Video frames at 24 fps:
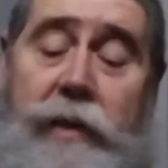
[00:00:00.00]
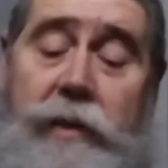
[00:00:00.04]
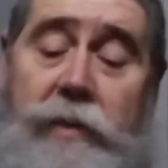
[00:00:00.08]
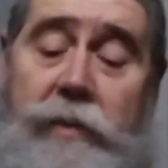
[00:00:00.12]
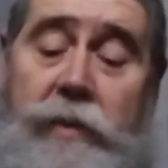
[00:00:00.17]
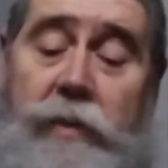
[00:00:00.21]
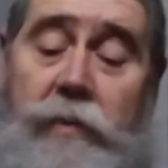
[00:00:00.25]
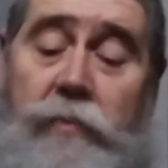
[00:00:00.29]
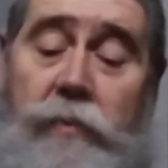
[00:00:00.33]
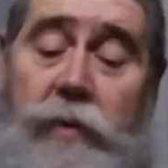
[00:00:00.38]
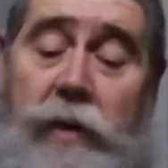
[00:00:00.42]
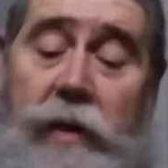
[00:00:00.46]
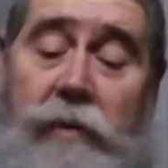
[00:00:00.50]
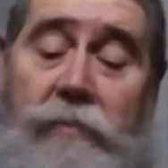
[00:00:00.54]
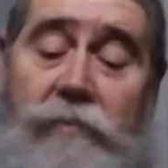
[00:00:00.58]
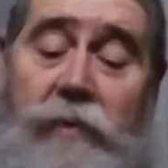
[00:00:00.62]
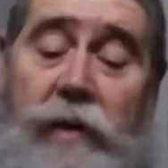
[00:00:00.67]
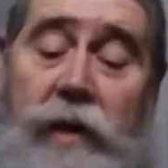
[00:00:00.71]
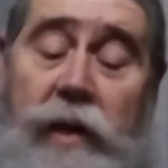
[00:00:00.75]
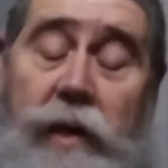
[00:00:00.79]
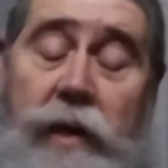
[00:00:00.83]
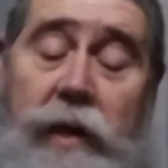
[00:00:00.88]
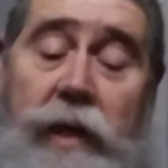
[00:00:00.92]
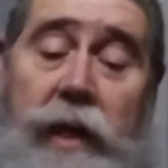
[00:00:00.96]
And then when I
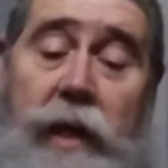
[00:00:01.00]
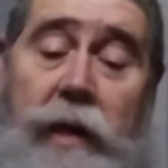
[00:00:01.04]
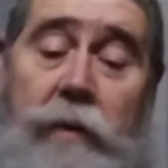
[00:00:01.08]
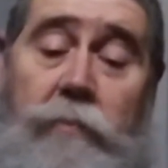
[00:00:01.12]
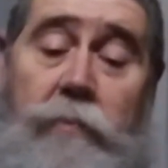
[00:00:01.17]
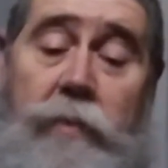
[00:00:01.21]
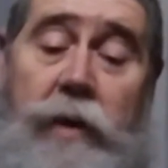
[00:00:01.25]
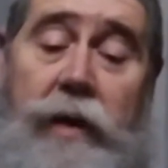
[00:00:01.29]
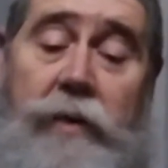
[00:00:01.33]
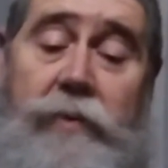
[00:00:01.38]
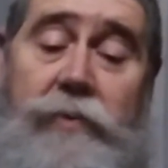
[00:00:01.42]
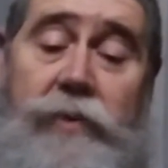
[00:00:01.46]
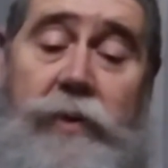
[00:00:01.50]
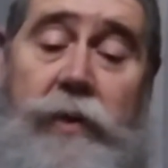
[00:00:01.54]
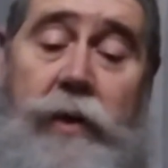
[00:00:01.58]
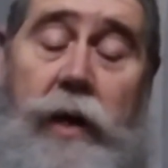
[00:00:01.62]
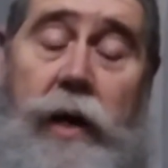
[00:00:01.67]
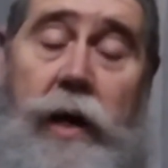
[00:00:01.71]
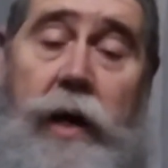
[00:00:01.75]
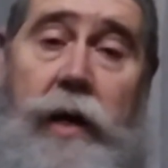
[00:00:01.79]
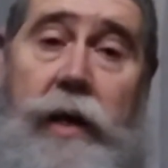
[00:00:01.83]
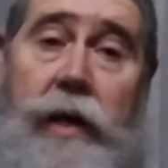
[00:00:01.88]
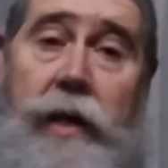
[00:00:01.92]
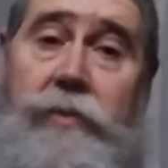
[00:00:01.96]
finally came back to
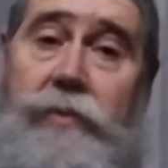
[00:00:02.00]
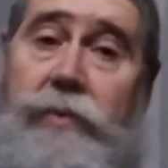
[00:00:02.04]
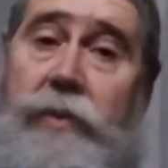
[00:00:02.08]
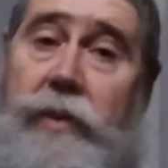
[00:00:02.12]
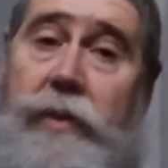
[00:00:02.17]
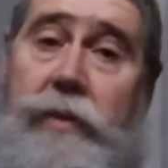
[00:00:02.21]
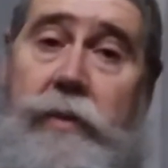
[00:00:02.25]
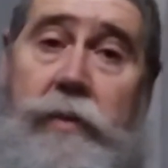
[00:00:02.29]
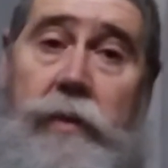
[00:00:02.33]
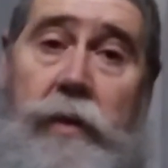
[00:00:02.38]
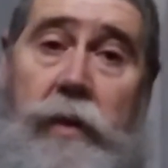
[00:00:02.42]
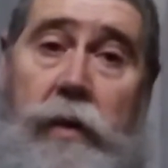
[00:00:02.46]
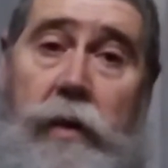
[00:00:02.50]
God, I said,